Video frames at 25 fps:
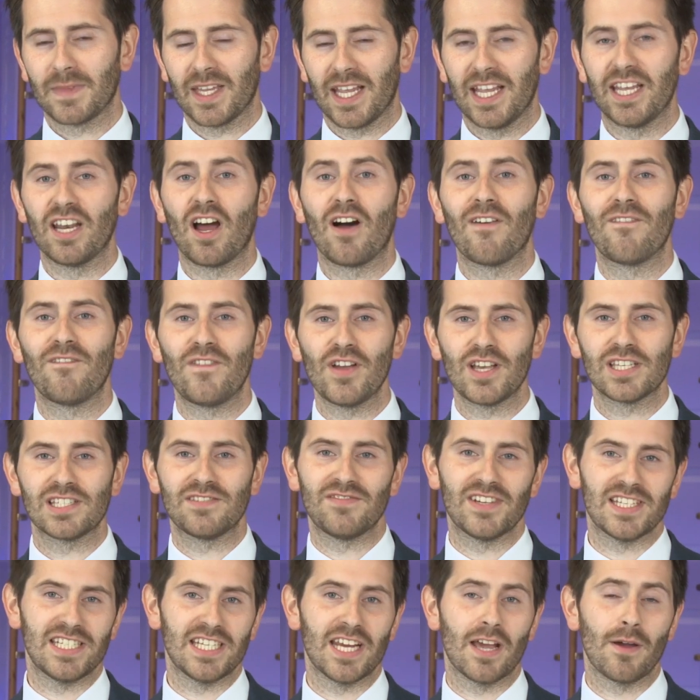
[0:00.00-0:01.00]
In our
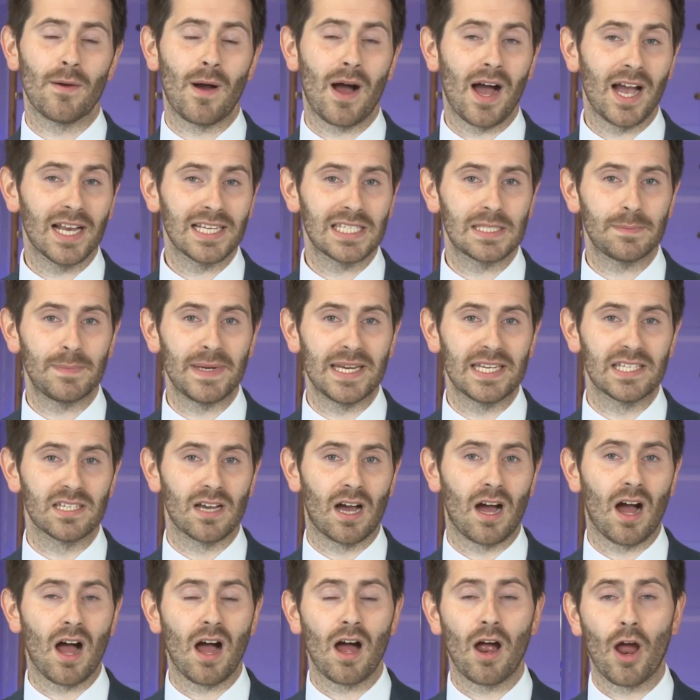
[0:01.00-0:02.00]
first video, I speak to
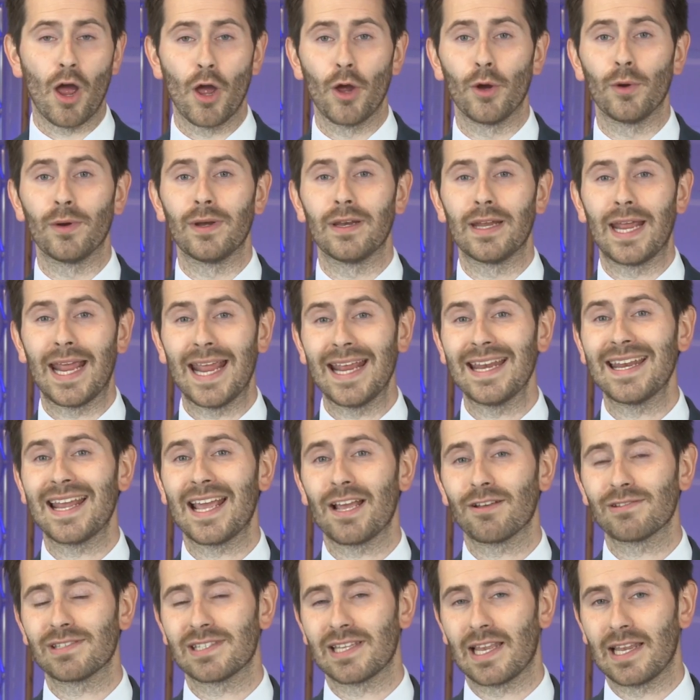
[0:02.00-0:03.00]
our own
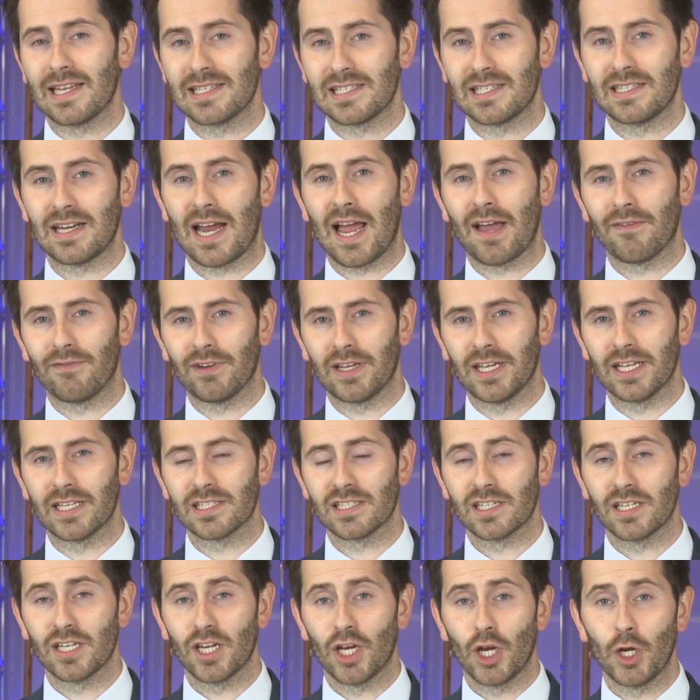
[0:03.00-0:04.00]
in-house solicitor
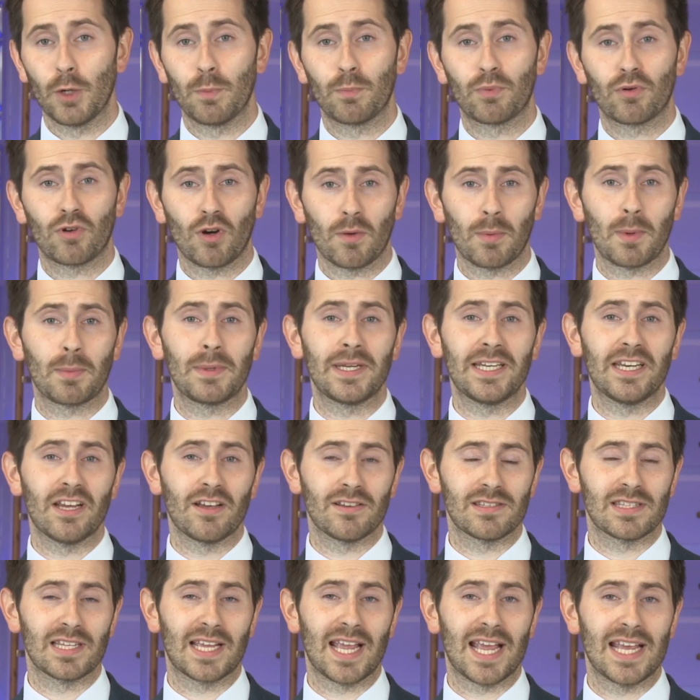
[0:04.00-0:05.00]
advocate, who probably
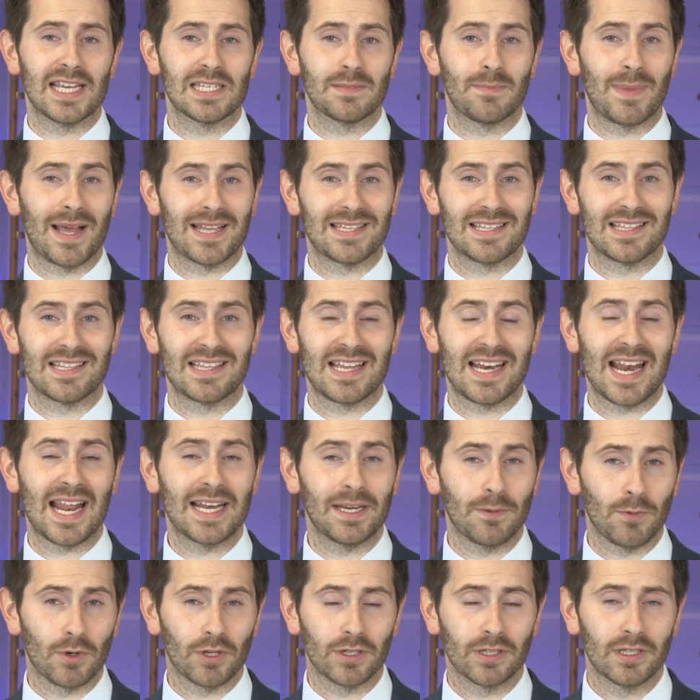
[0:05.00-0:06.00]
knows the case better than
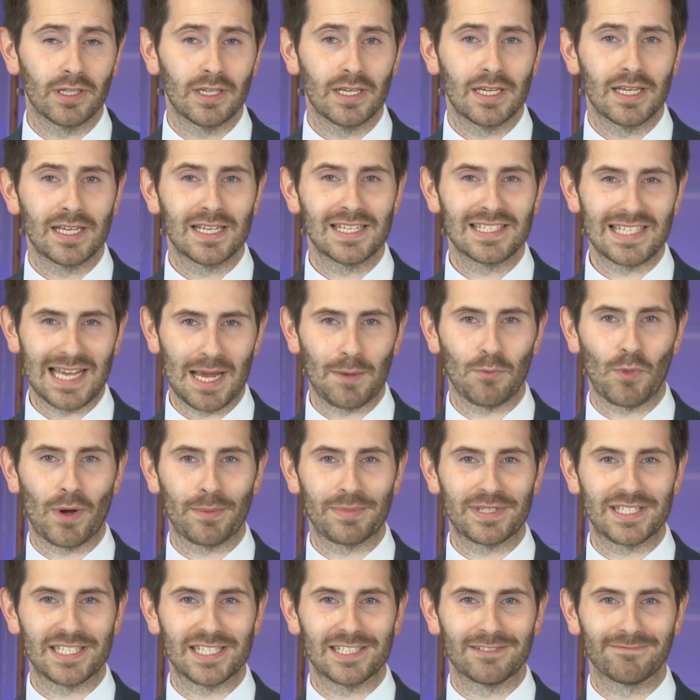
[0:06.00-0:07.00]
anyone, Sam
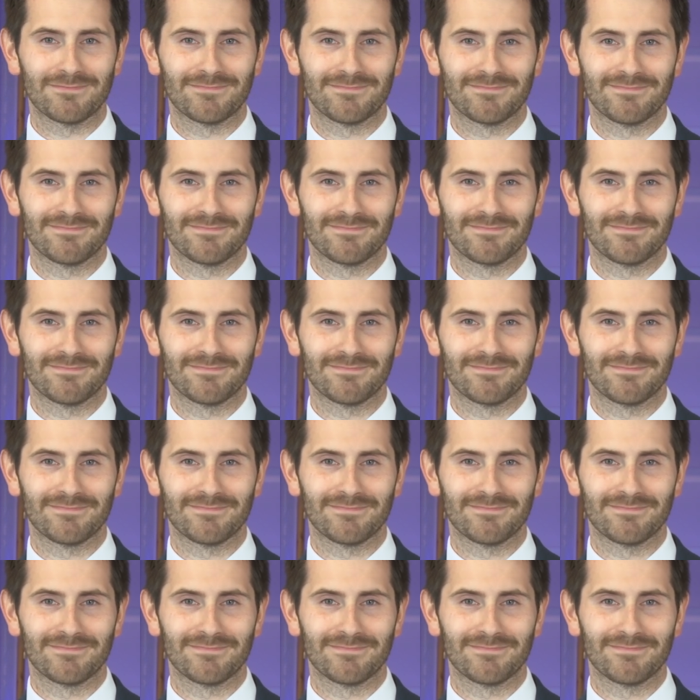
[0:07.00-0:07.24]
Webster.